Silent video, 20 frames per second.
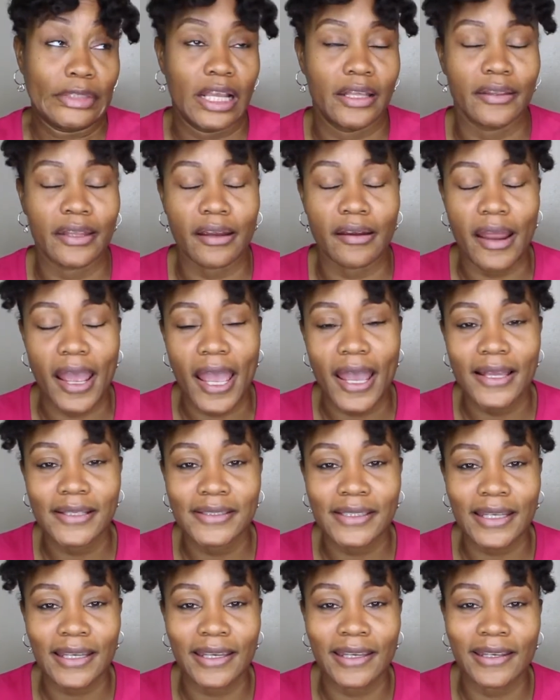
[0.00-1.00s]
they're
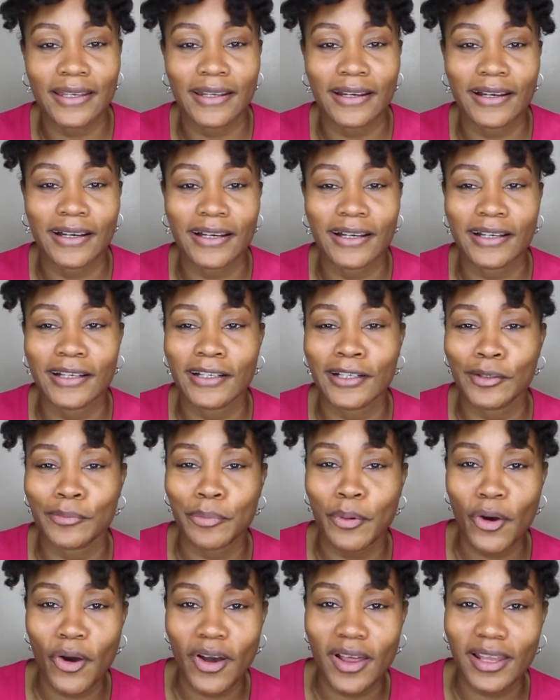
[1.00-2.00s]
asking
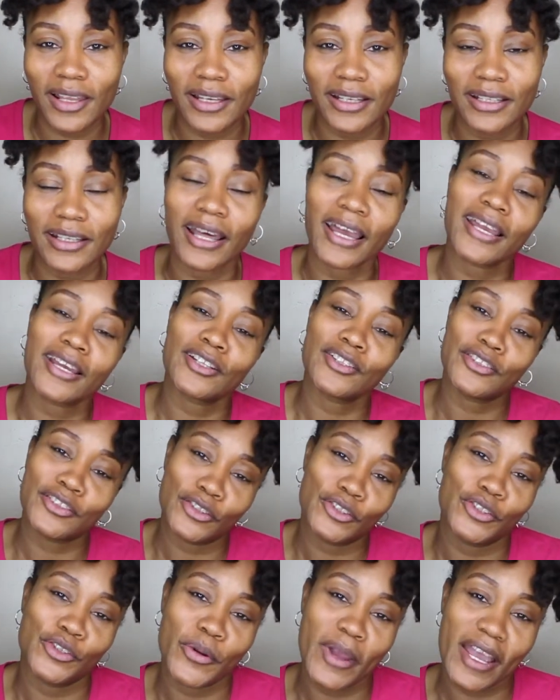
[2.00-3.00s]
Paula, like,
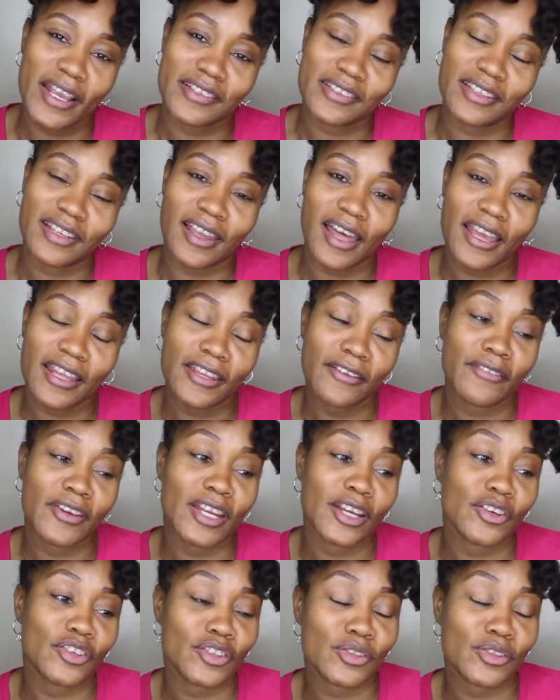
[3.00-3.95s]
do you actually like the video?